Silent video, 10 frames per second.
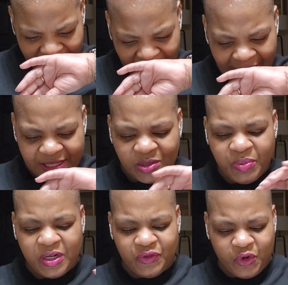It has a
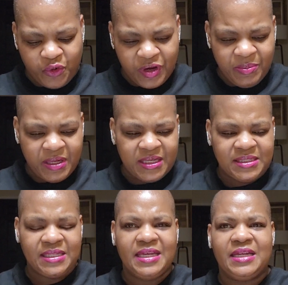bit of
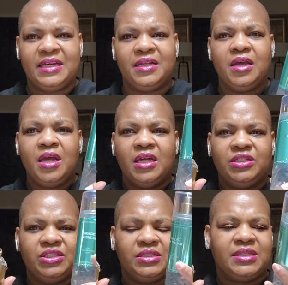creaminess in it,
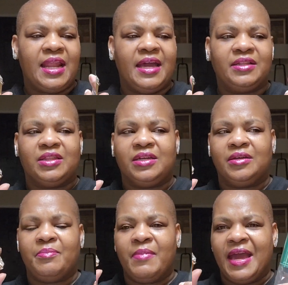just like
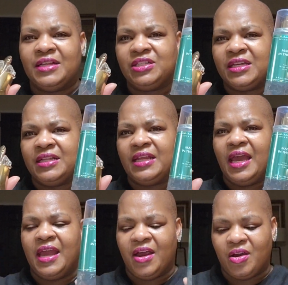the magic in the
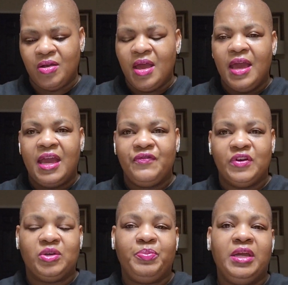air. And
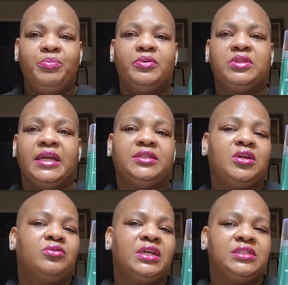for the people that
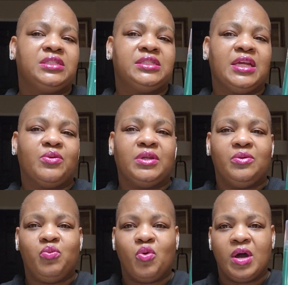don't
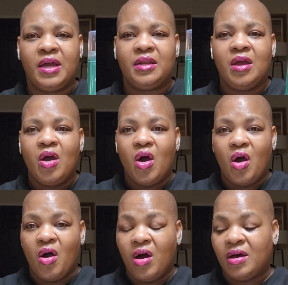necessarily want
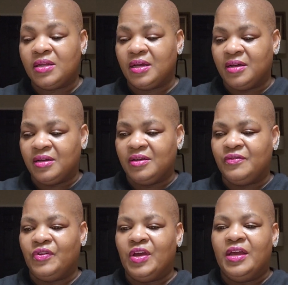all
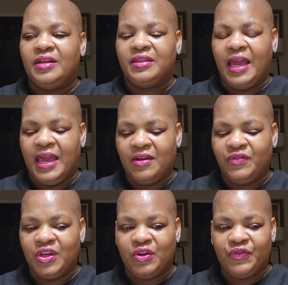of the
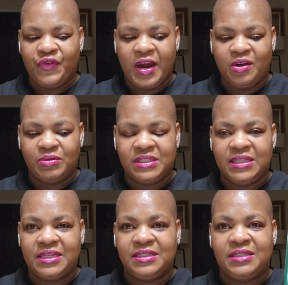heavier
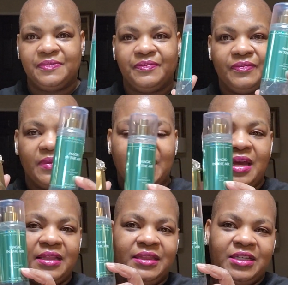fragrances,
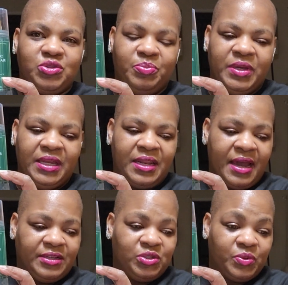this will be a
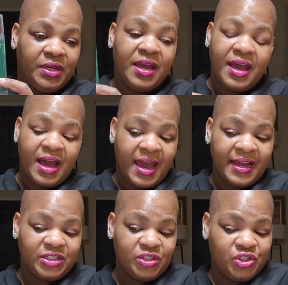nice one. I
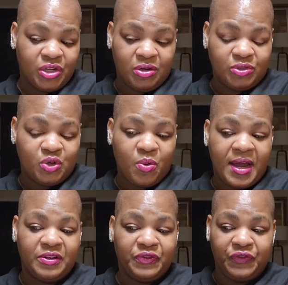actually chose
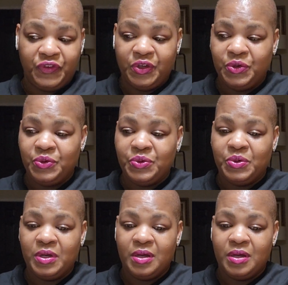quite a few